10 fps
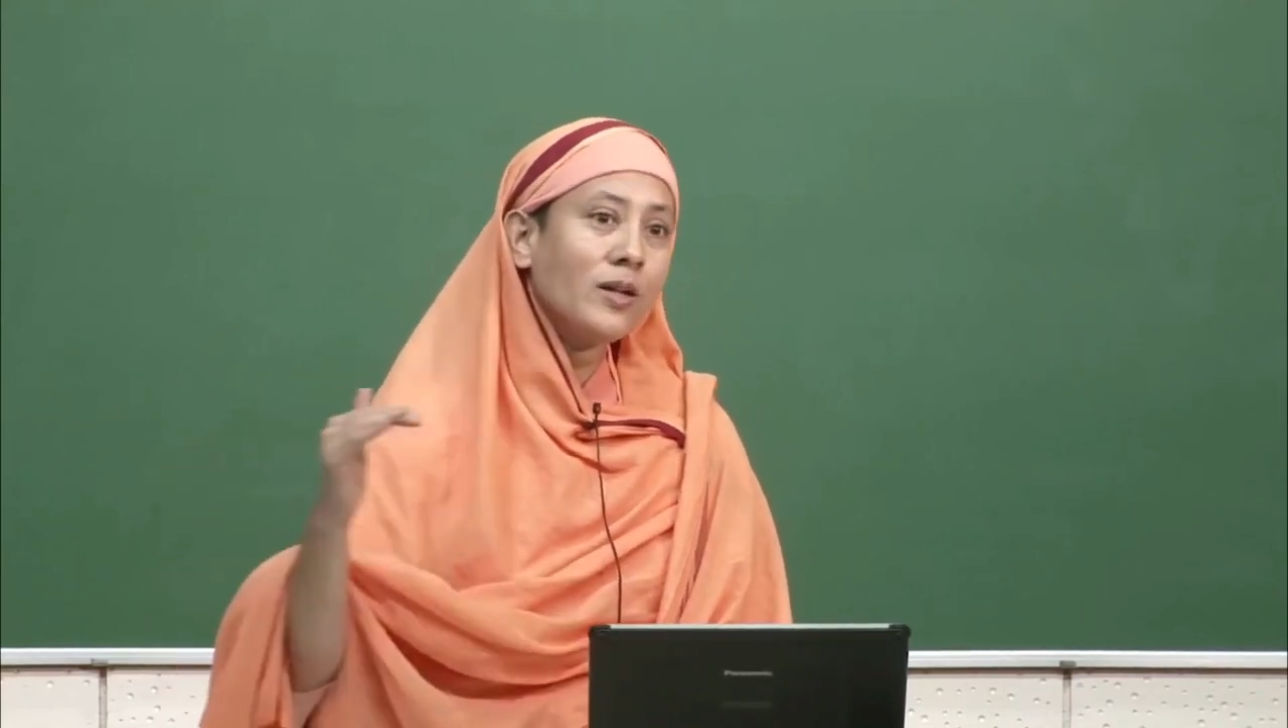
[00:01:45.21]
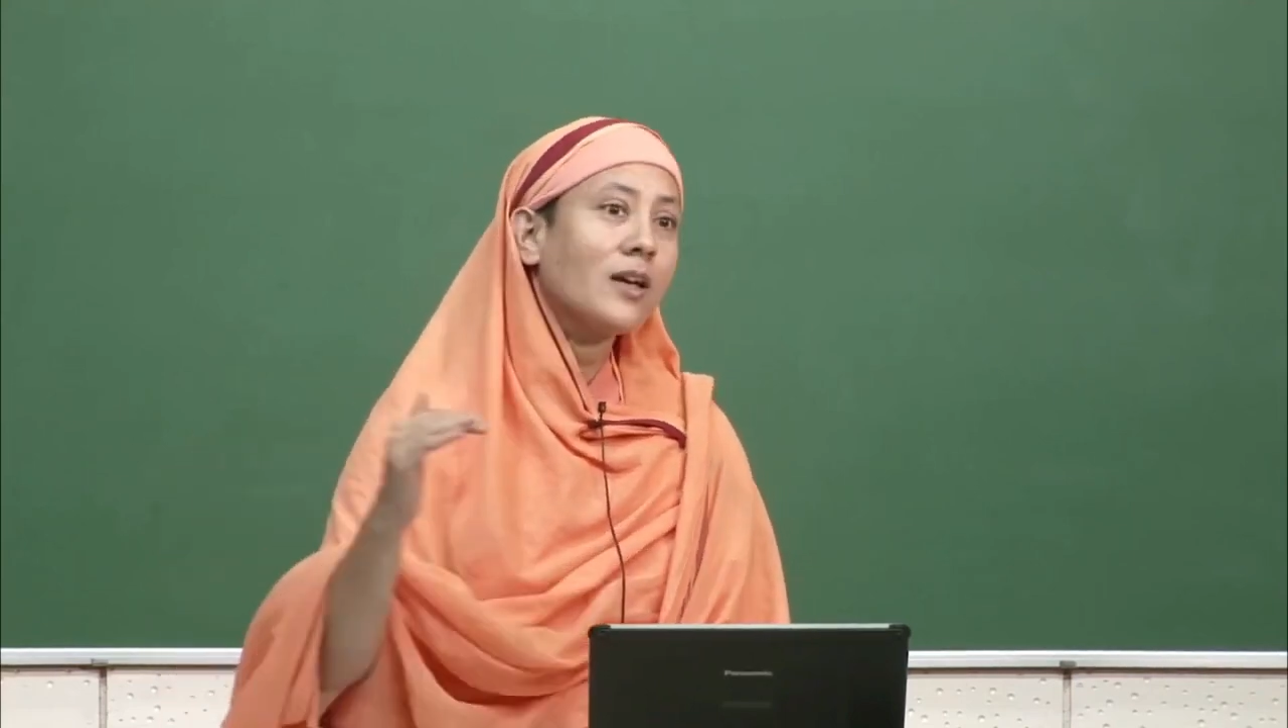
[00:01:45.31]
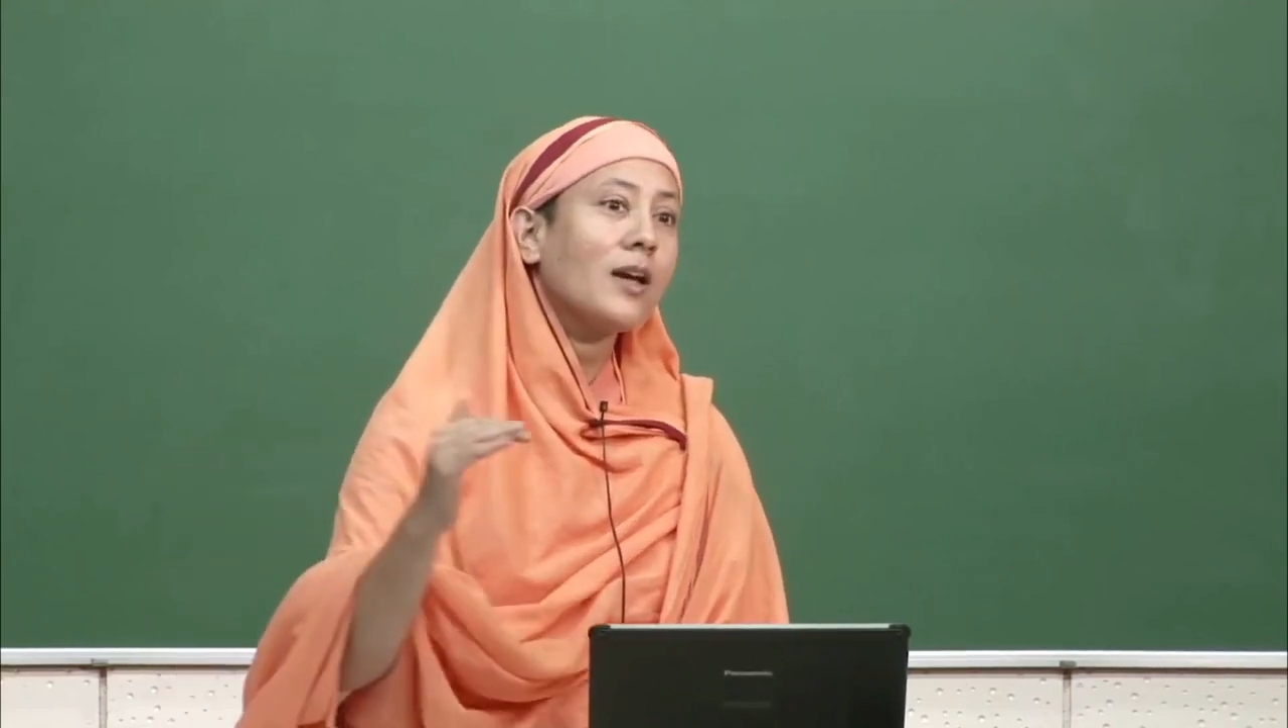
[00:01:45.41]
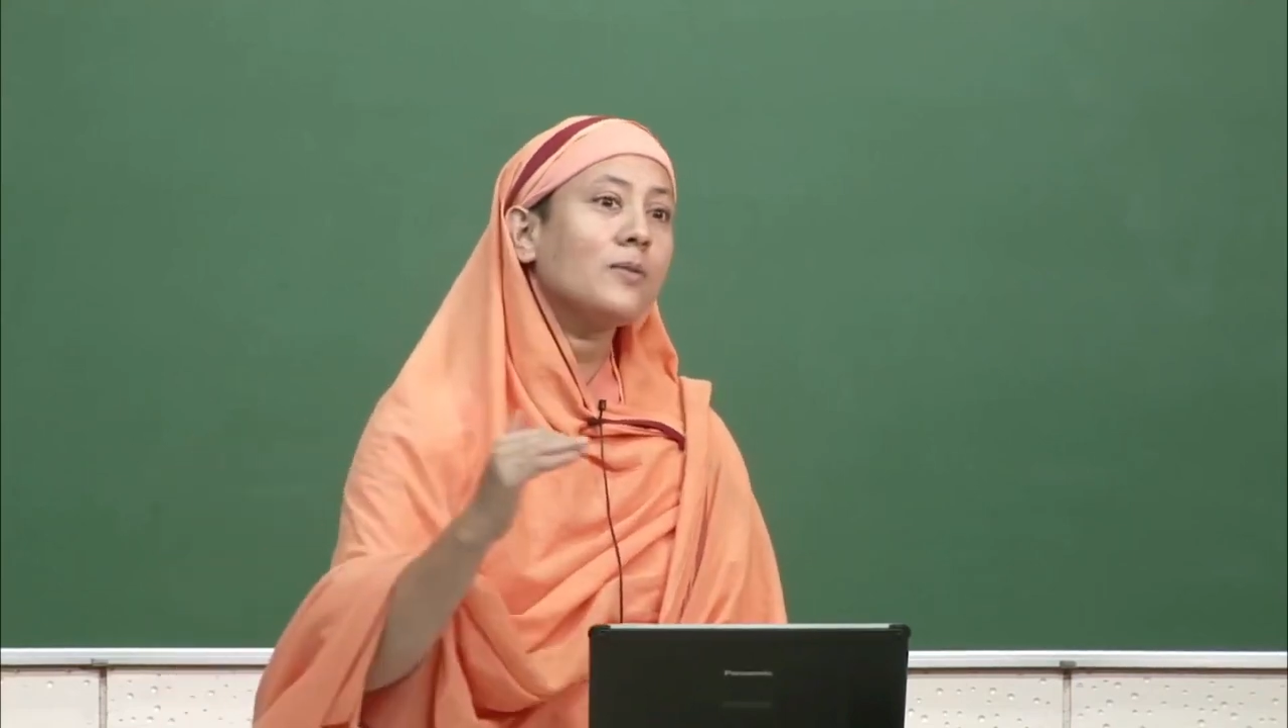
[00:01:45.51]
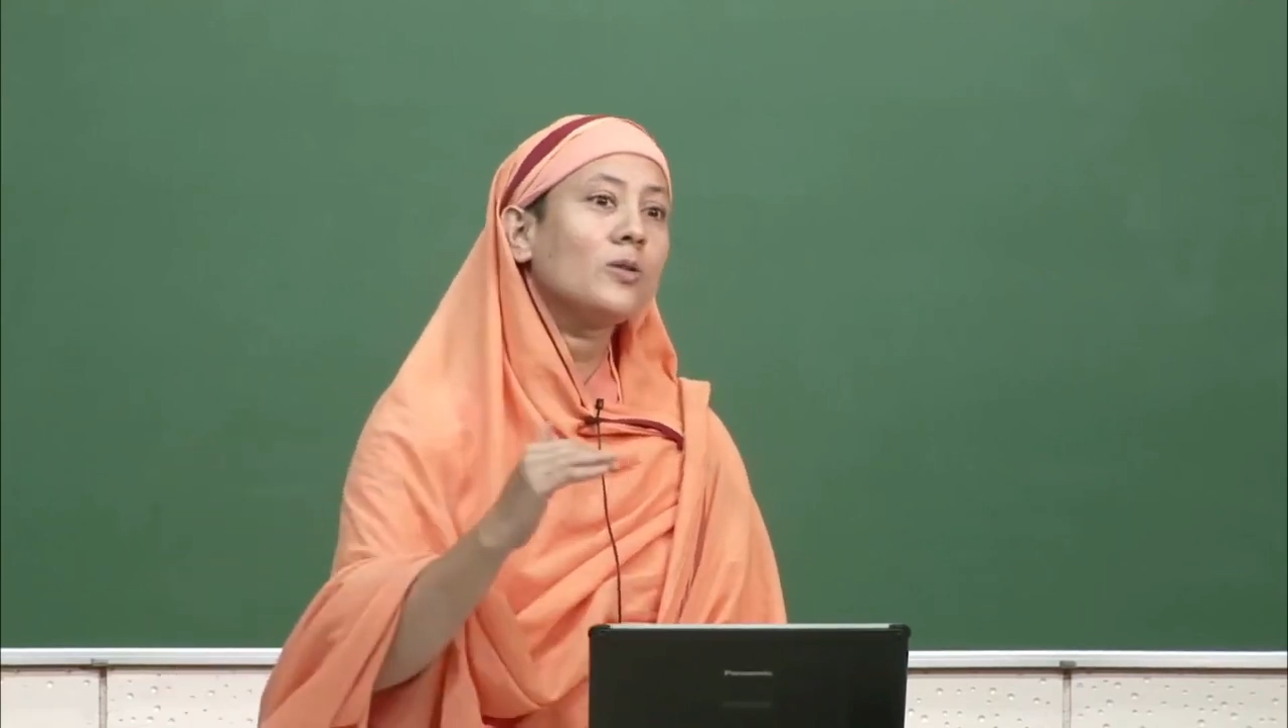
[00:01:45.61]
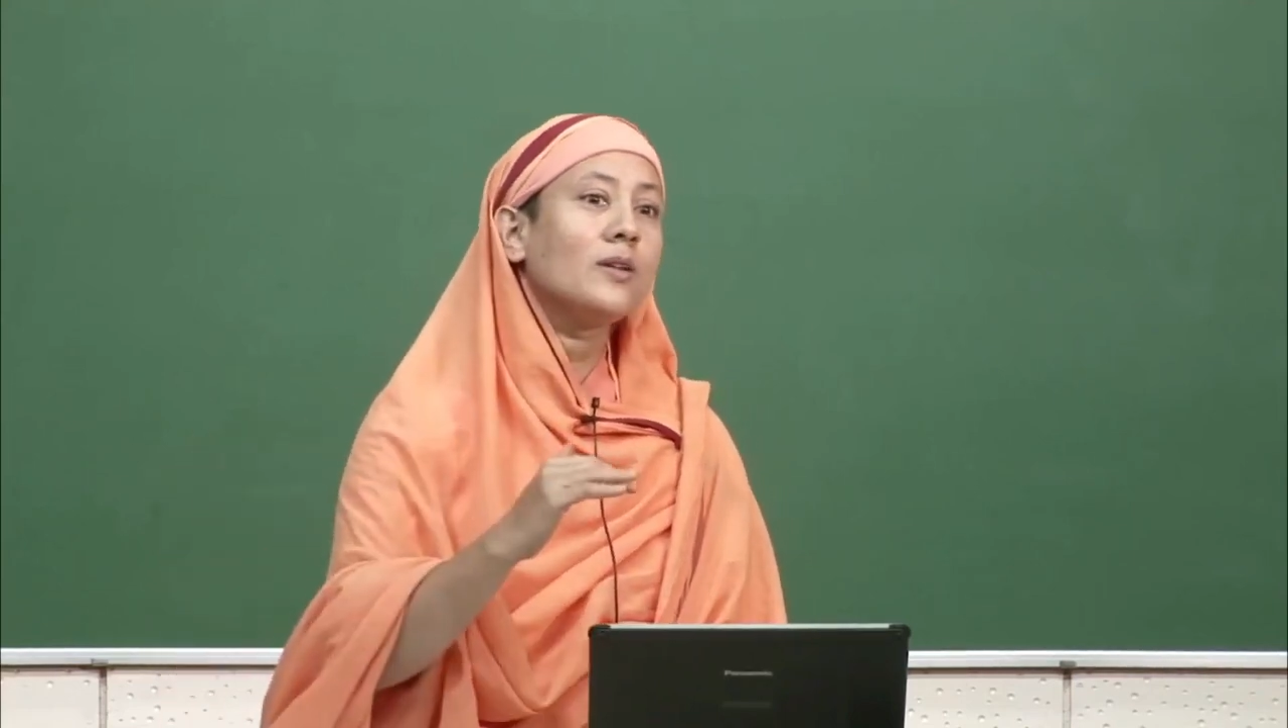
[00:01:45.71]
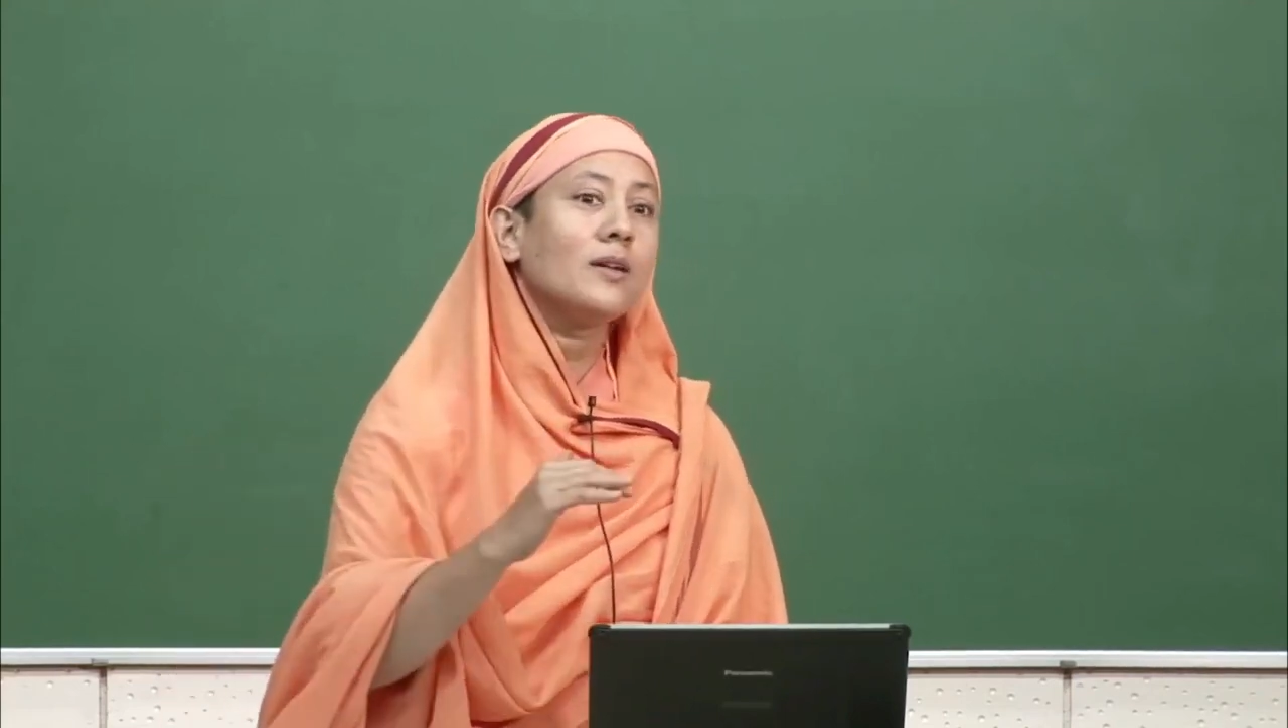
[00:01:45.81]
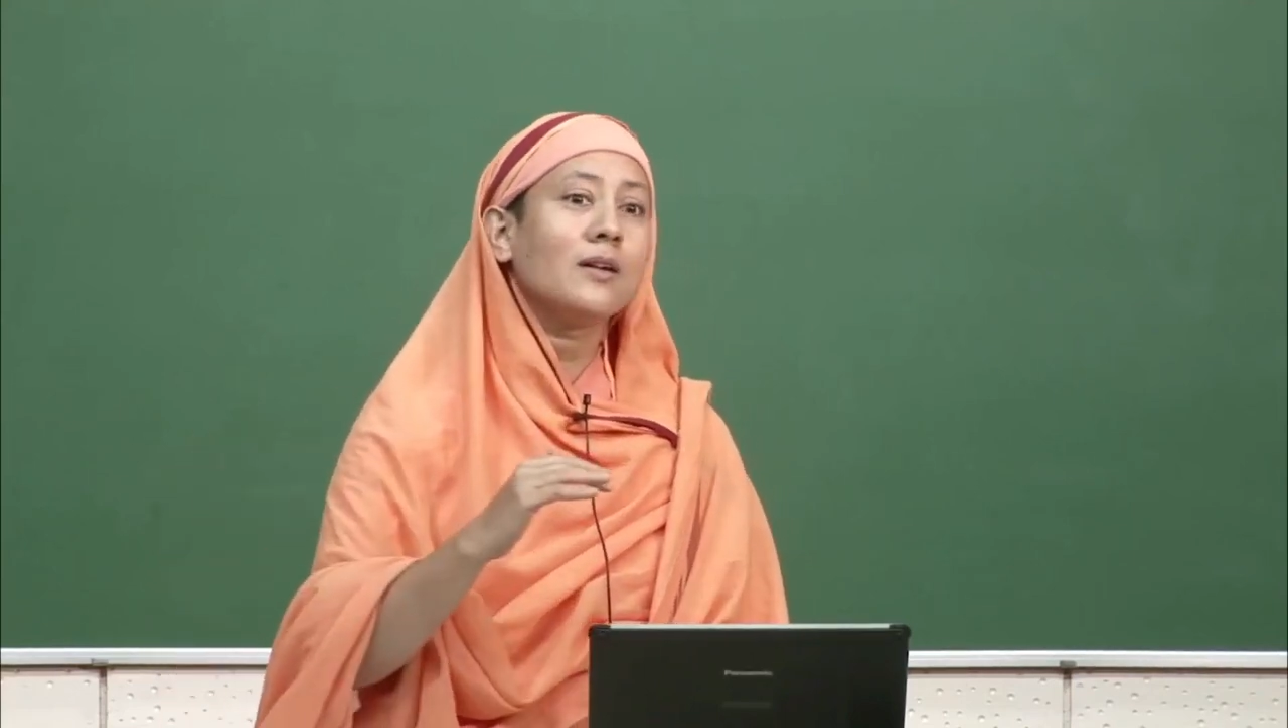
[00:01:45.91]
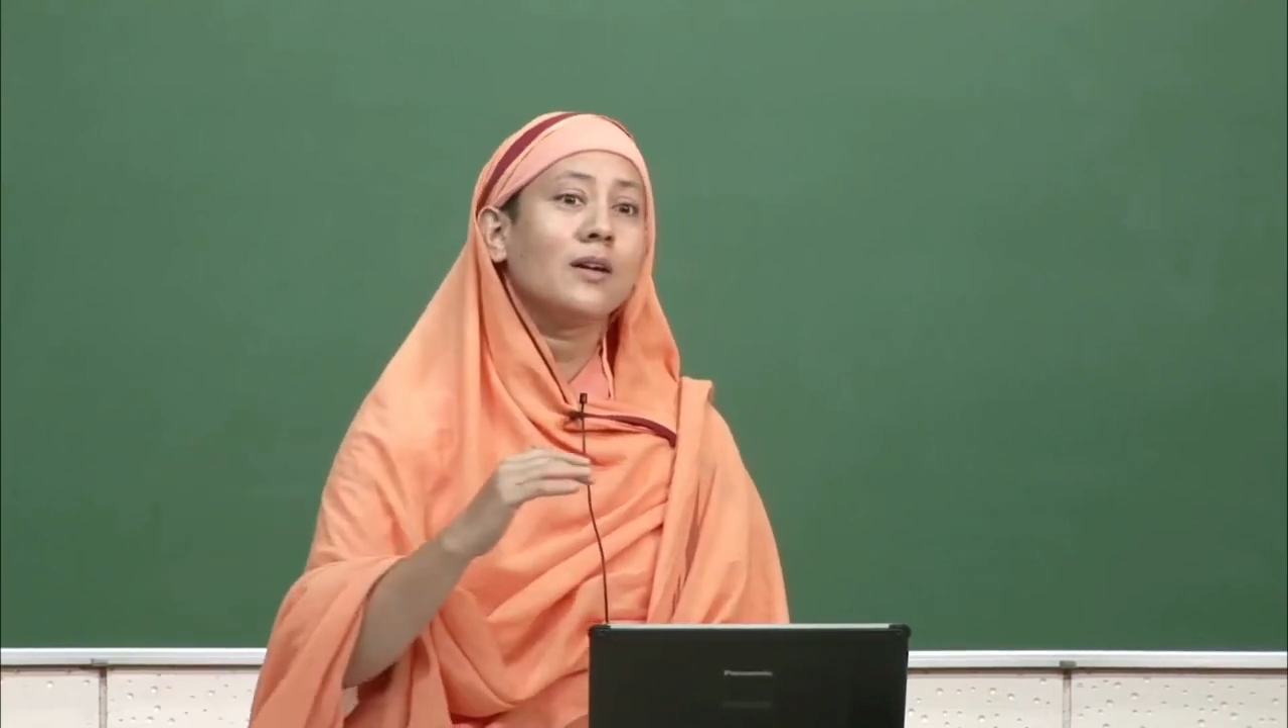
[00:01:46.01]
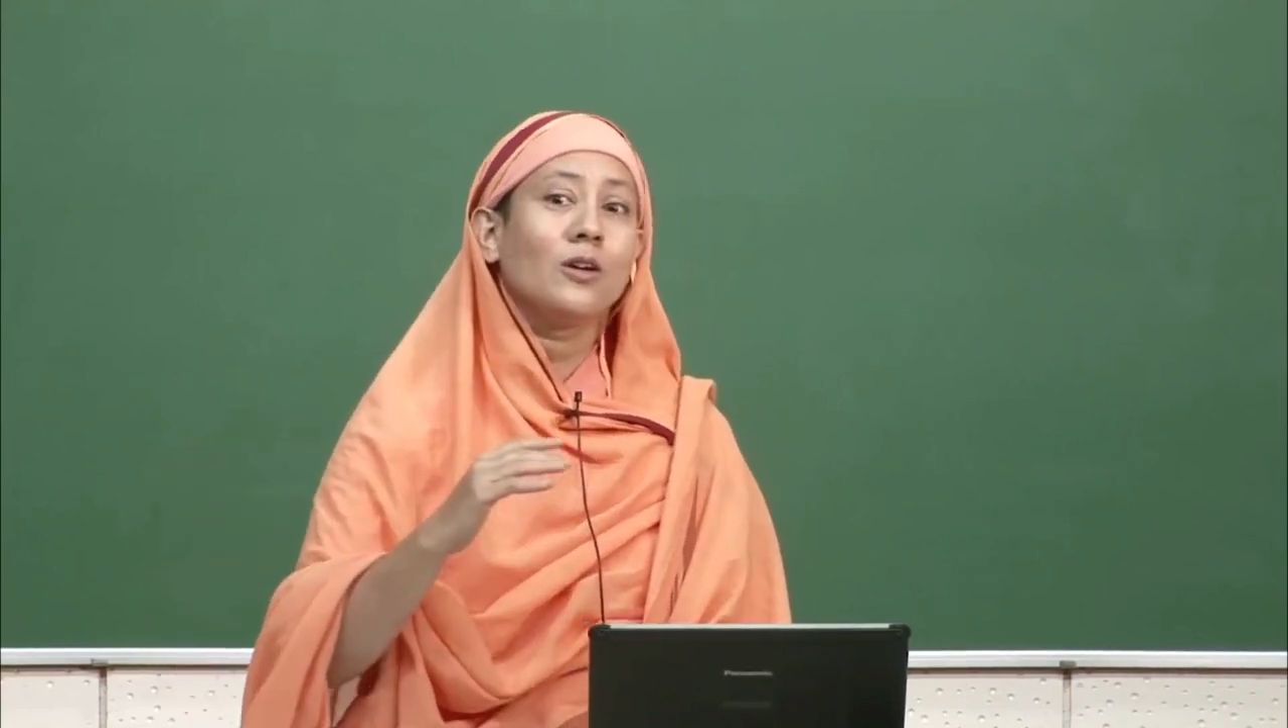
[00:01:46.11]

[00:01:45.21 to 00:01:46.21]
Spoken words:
came to the